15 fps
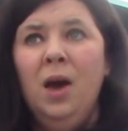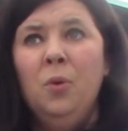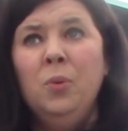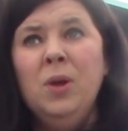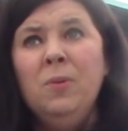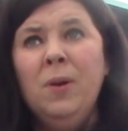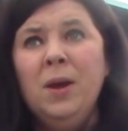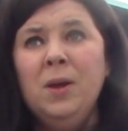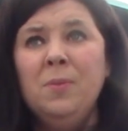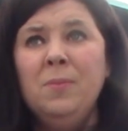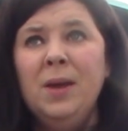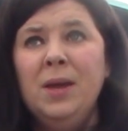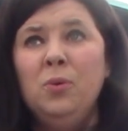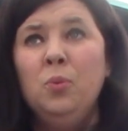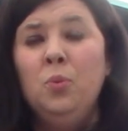We
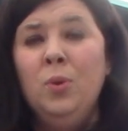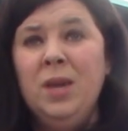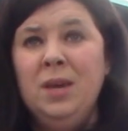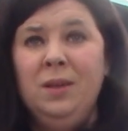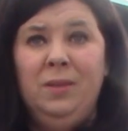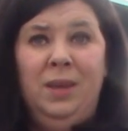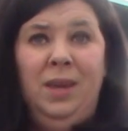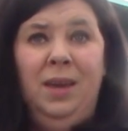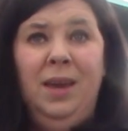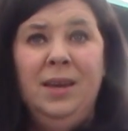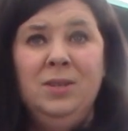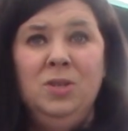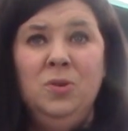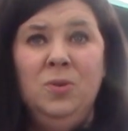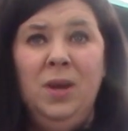recommend weekly
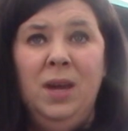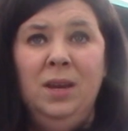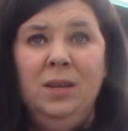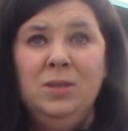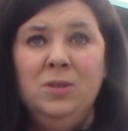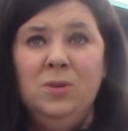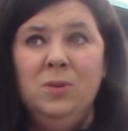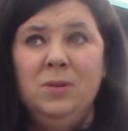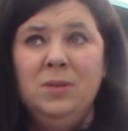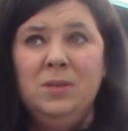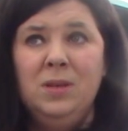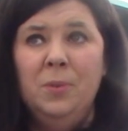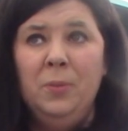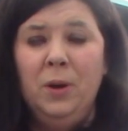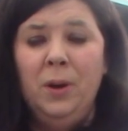as you get into the
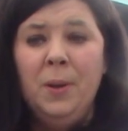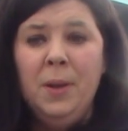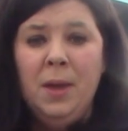summer.